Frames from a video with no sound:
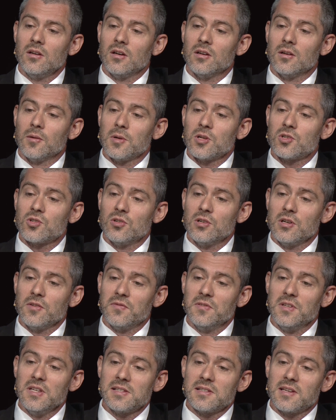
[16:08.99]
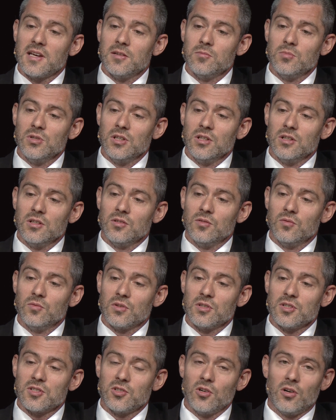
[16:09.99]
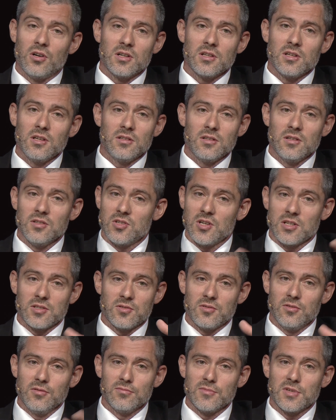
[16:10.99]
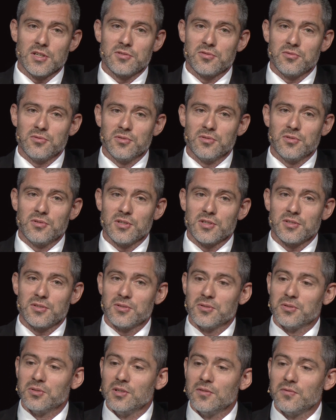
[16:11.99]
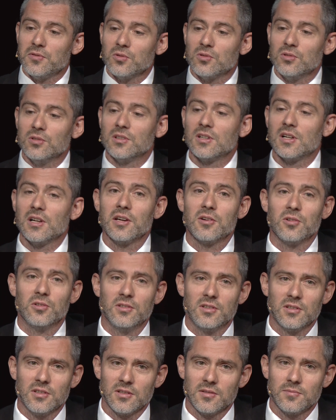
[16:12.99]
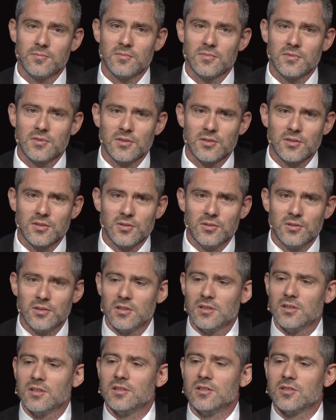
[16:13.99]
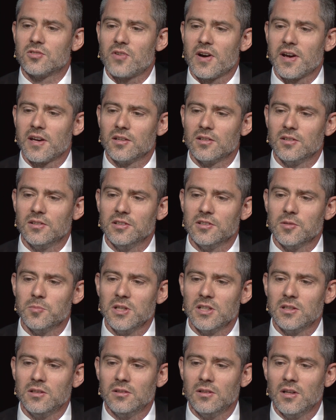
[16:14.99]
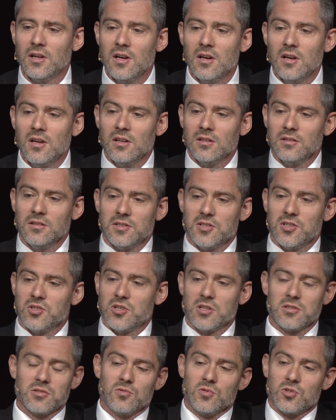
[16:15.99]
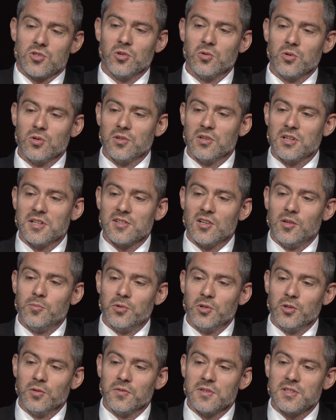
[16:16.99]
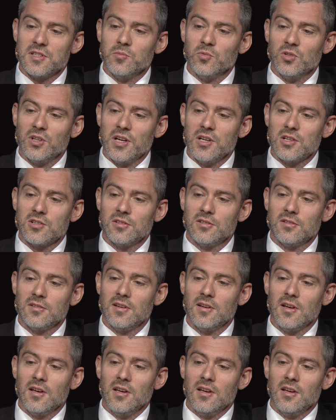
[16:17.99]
And I'm not sure if this can be started. It's just to if you could click on the little triangle in the middle. This is just to show you an example of a simulation.